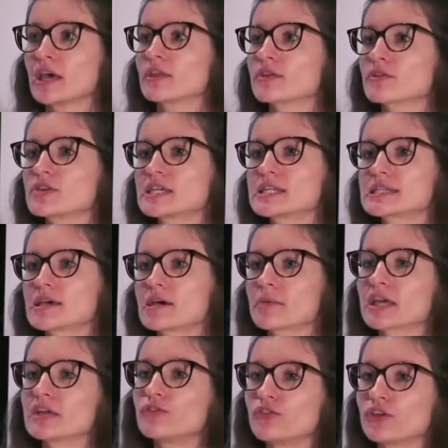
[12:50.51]
there are
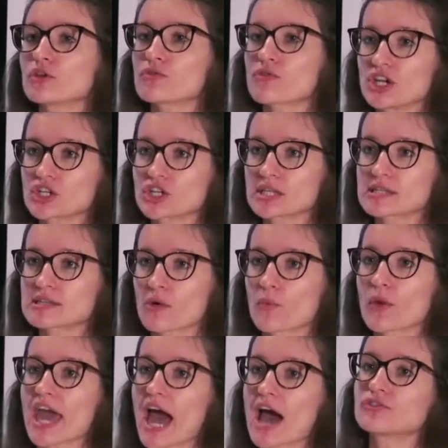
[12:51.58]
some configurations
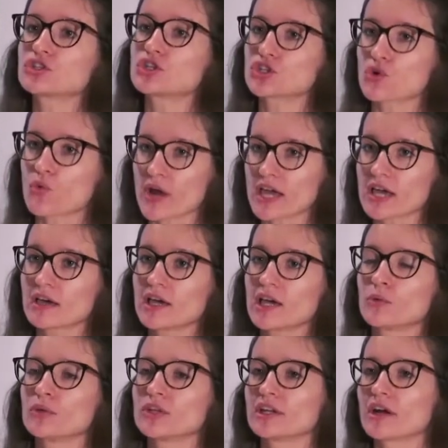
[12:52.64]
that we have to tweak
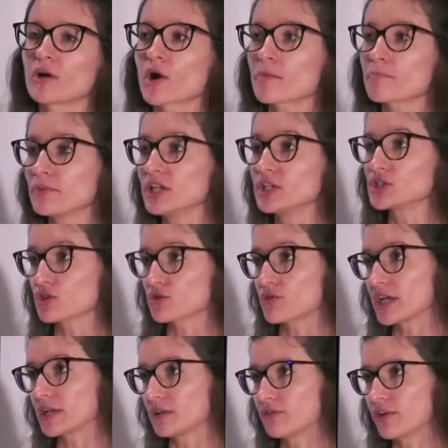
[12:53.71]
within our
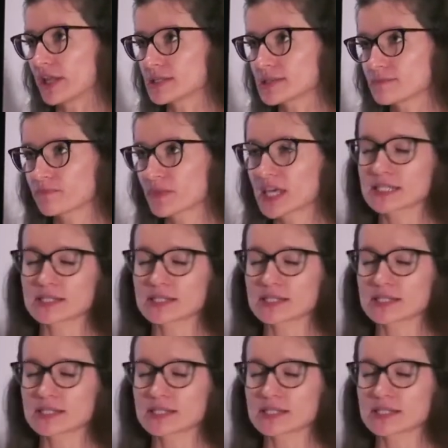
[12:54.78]
build.gradle files.